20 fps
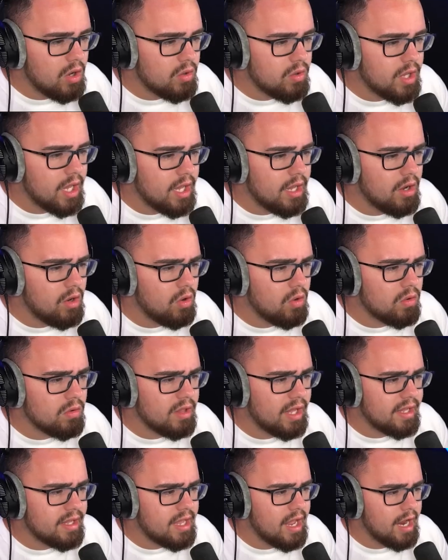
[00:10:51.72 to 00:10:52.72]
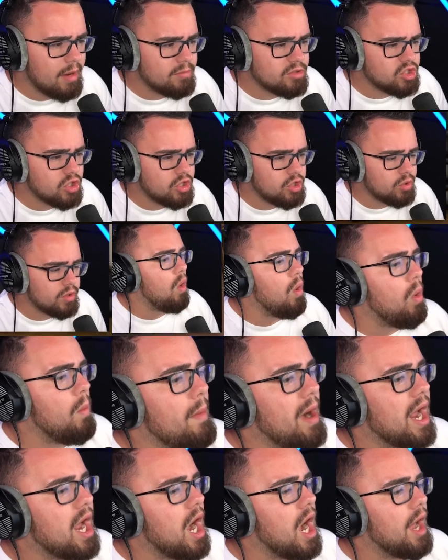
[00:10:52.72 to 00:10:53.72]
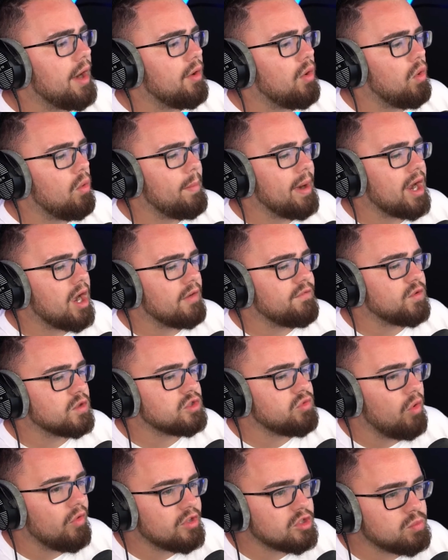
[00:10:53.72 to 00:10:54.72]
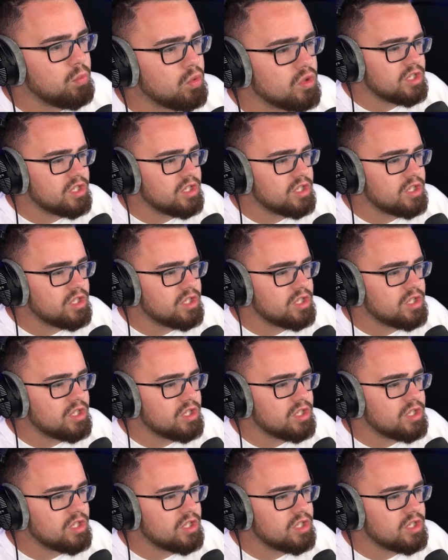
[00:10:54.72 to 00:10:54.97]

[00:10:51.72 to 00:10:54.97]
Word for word: Okay. Or like camp security. Oh my god. Oh my god. First of all, there's more